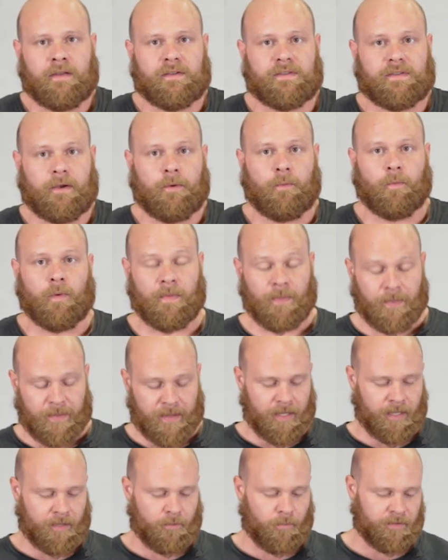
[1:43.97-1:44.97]
So one
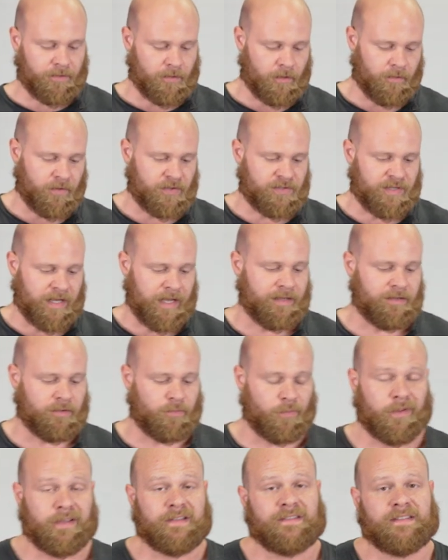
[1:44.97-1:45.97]
thing with Overtake that
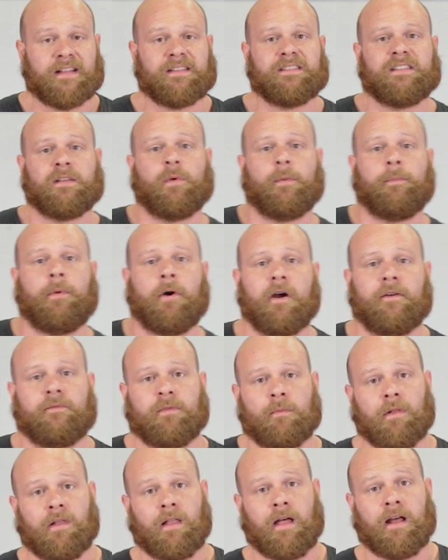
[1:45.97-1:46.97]
really sets them apart
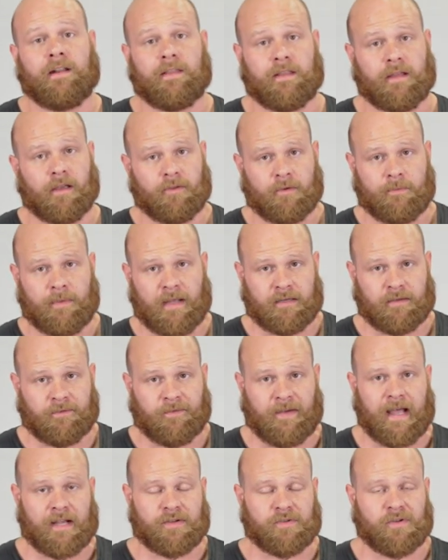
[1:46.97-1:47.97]
from a lot of the other
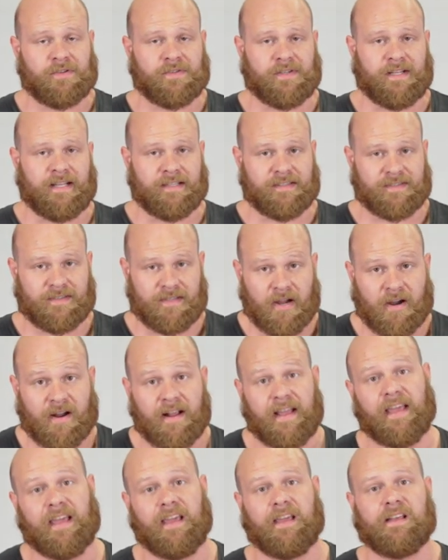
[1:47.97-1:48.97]
manufacturers is their
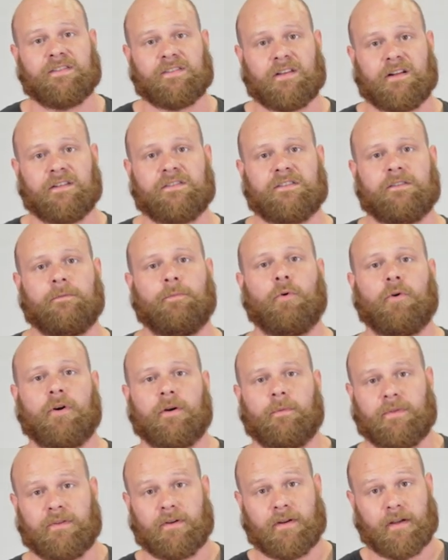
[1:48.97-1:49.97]
hands-on
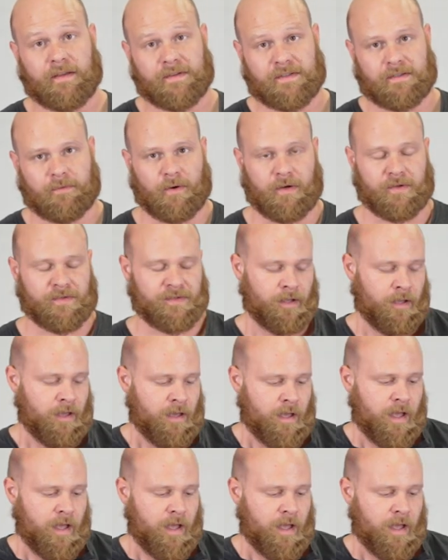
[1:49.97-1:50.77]
support with their customers.